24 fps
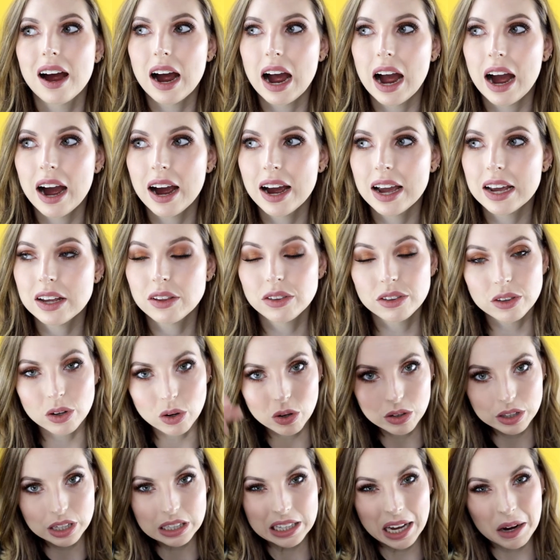I
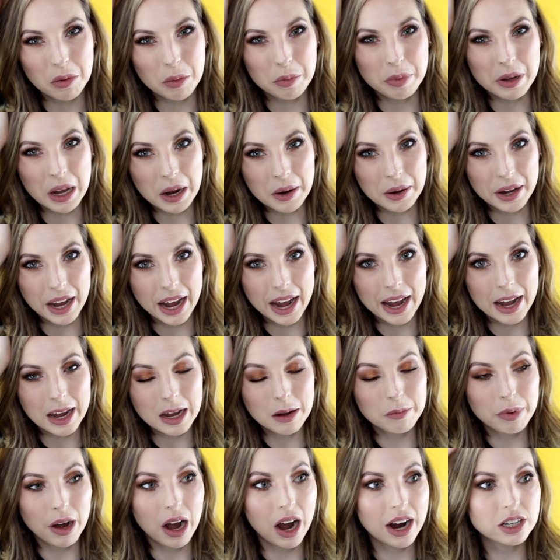thought that that would be okay,
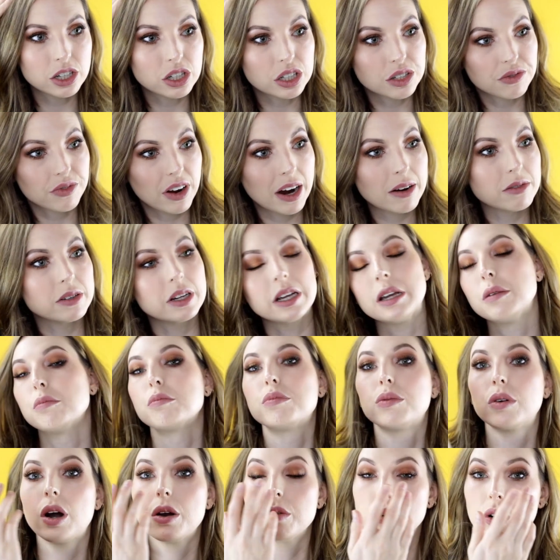but I just found it
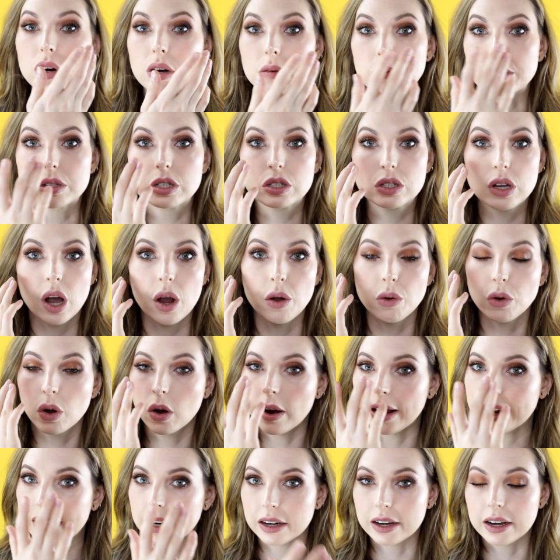broke up so
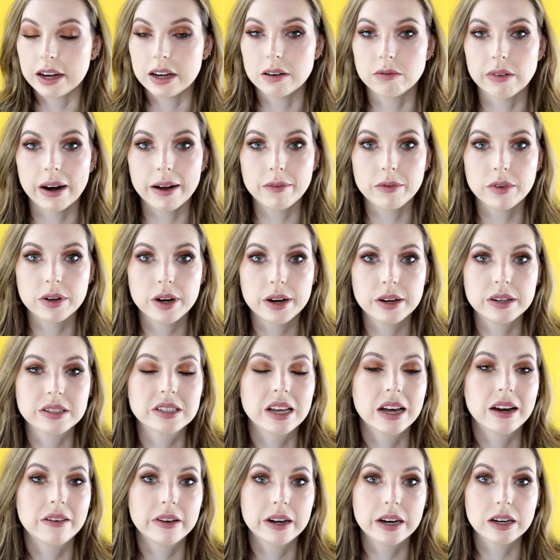quickly around the nose
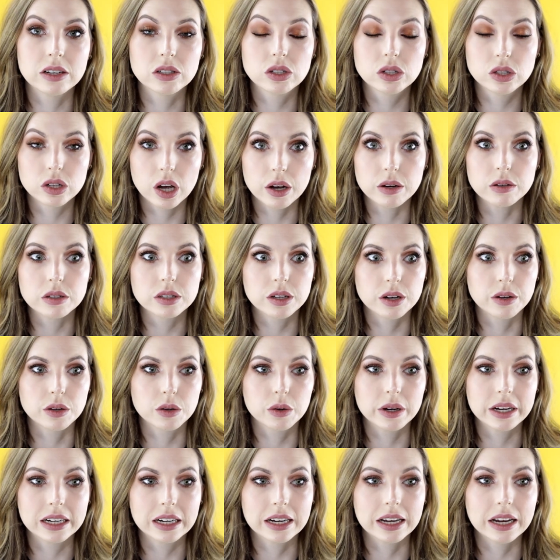area, so
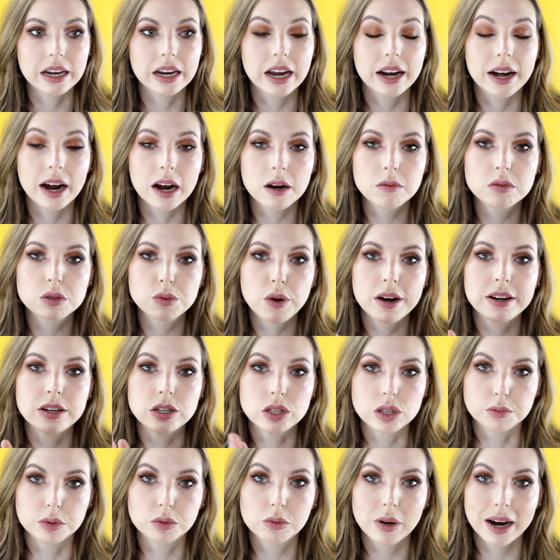quickly. And I was wearing
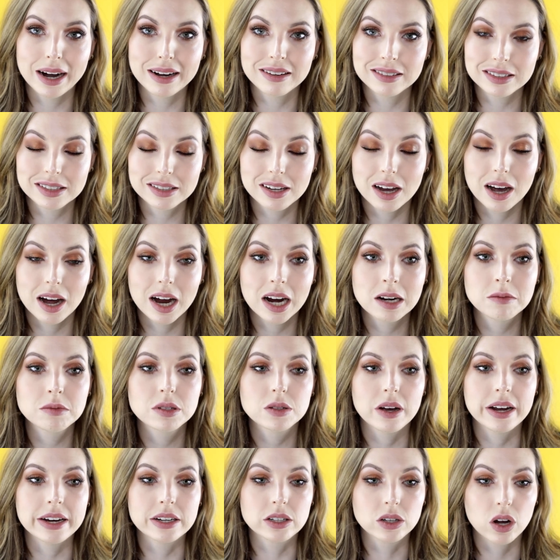double wear at the time,
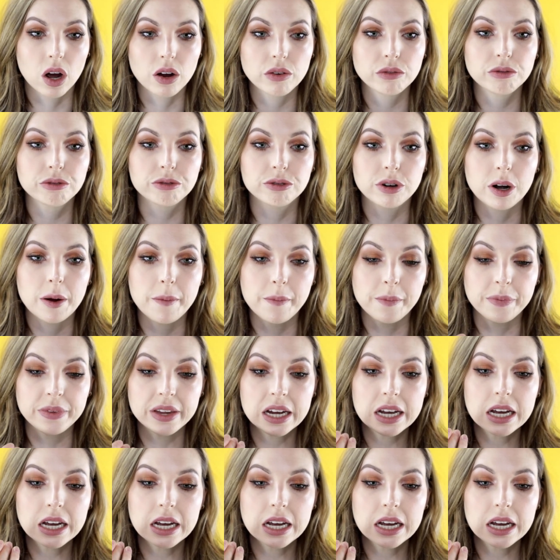so I'd gone from